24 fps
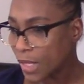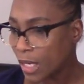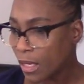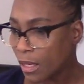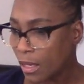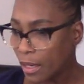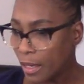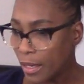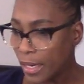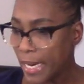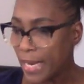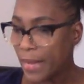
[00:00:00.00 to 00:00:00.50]

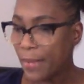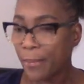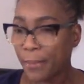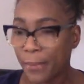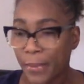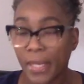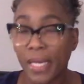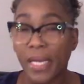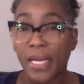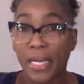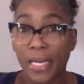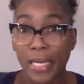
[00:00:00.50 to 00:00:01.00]
All right,
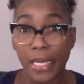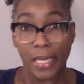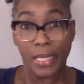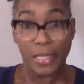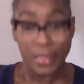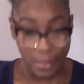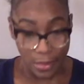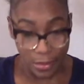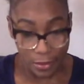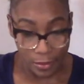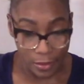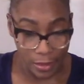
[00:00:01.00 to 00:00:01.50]
but I
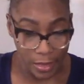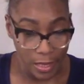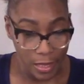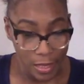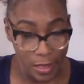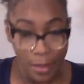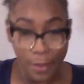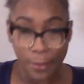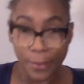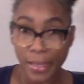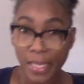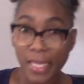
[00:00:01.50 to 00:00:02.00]
still ended
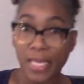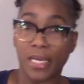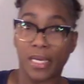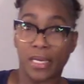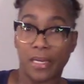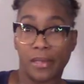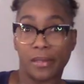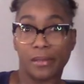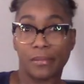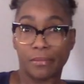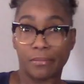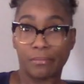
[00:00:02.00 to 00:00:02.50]
up getting it.
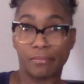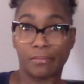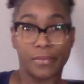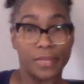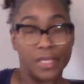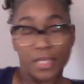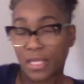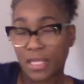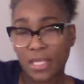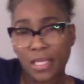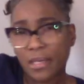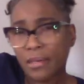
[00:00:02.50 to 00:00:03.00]

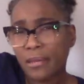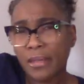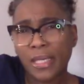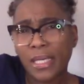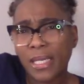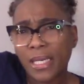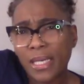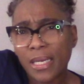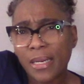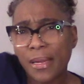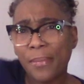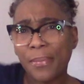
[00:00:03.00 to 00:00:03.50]
Still
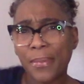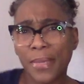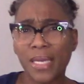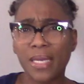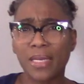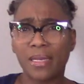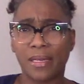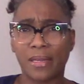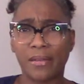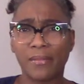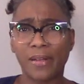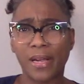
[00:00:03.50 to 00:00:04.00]
ended up
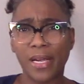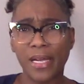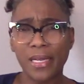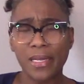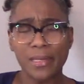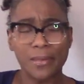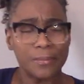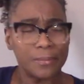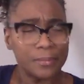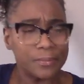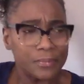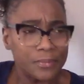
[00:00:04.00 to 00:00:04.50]
getting it, right?
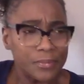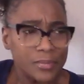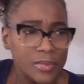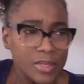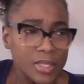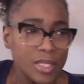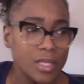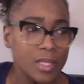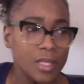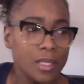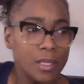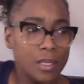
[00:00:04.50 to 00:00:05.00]

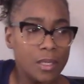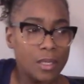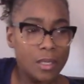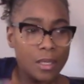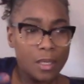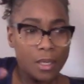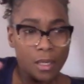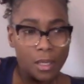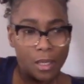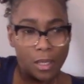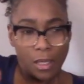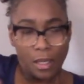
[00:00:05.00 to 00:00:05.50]

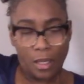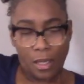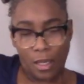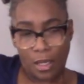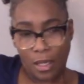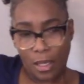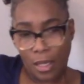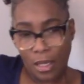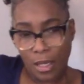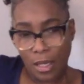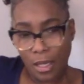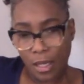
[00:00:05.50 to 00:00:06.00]

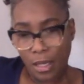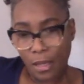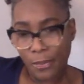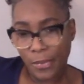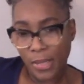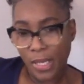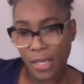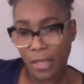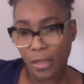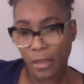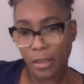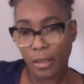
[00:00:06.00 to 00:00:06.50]
Um,
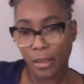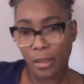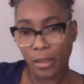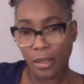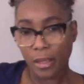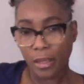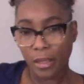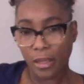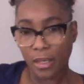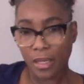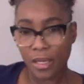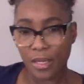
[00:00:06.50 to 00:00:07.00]

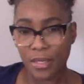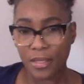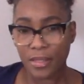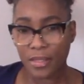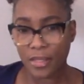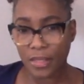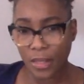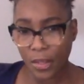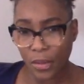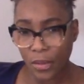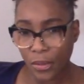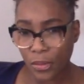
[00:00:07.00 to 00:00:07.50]

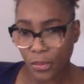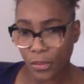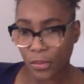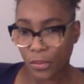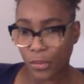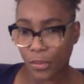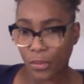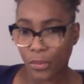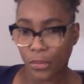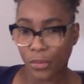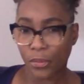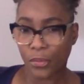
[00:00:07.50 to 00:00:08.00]
so
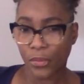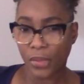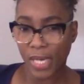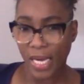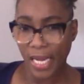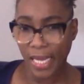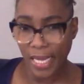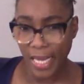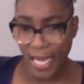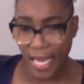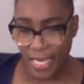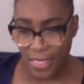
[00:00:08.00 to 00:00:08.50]
when
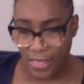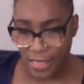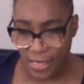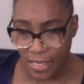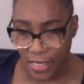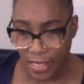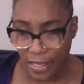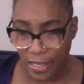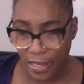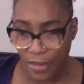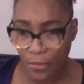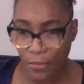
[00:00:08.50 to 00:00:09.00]
I got
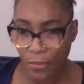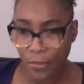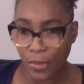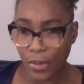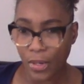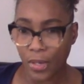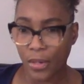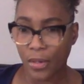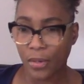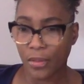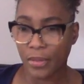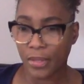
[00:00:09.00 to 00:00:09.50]
sick at
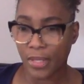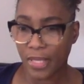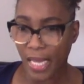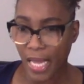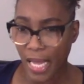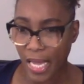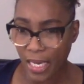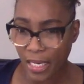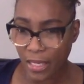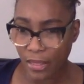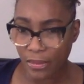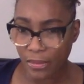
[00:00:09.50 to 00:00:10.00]
work,
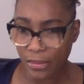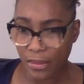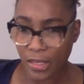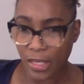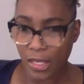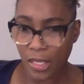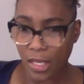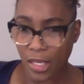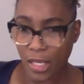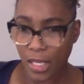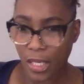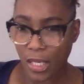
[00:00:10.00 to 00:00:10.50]
that
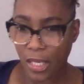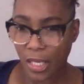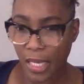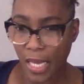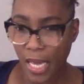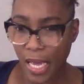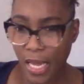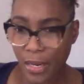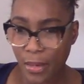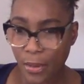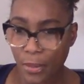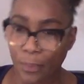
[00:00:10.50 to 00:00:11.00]

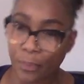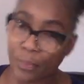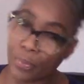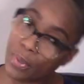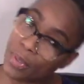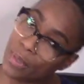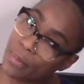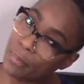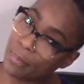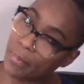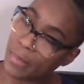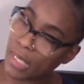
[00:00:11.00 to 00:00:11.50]
kind of
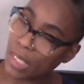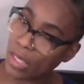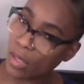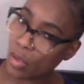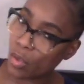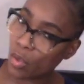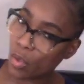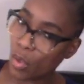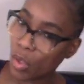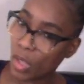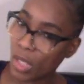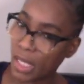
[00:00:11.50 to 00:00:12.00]
put me
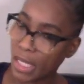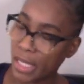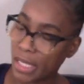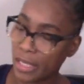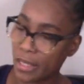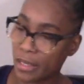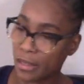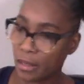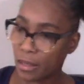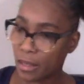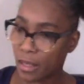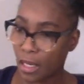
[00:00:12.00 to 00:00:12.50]

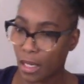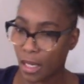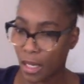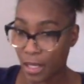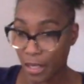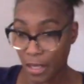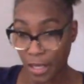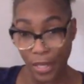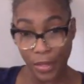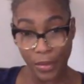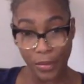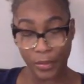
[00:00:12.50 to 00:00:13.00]
on
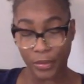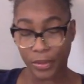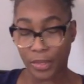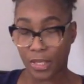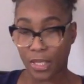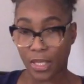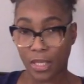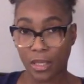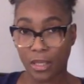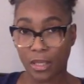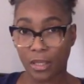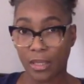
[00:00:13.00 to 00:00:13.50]
alert
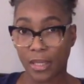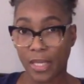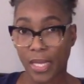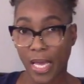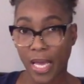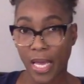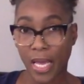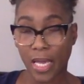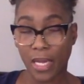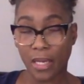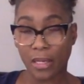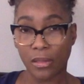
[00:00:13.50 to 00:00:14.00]

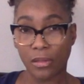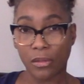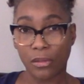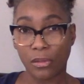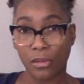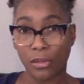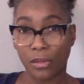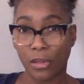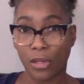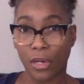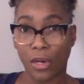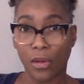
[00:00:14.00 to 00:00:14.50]
that,
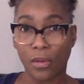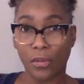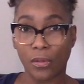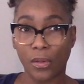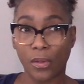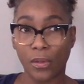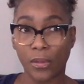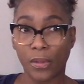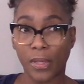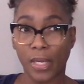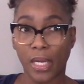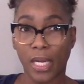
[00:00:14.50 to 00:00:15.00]
you know,
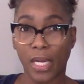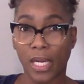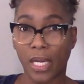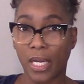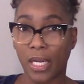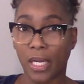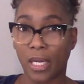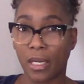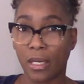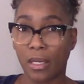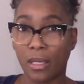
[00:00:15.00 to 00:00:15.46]
okay,